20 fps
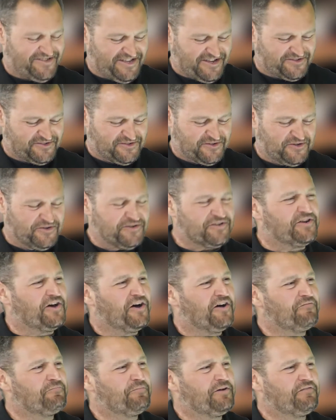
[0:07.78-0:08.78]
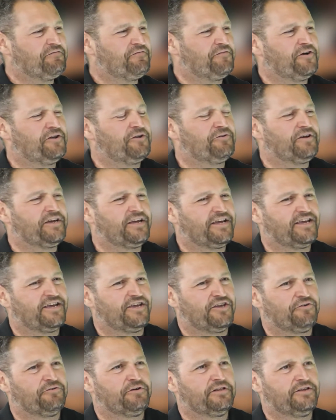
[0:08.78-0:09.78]
That's good. I've been following
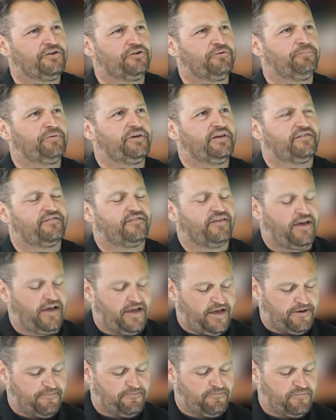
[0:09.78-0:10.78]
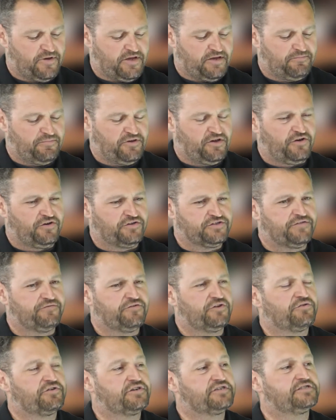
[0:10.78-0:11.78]
you a little bit because of
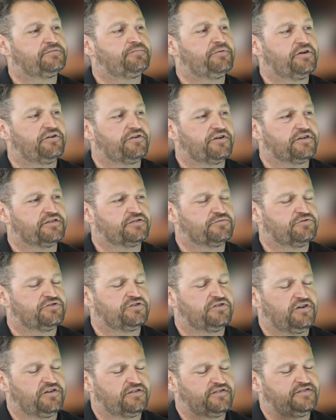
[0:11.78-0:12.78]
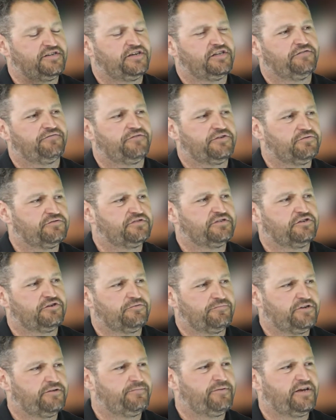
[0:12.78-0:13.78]
your experience. Would you like to tell the viewers a little
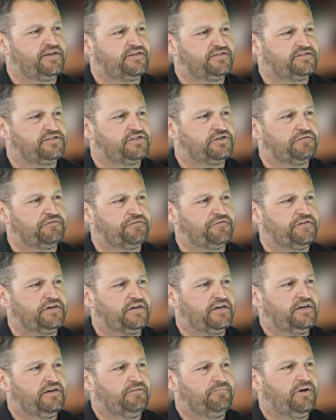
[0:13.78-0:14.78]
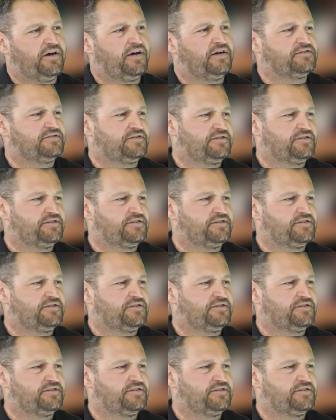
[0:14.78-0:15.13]
bit about yourself, past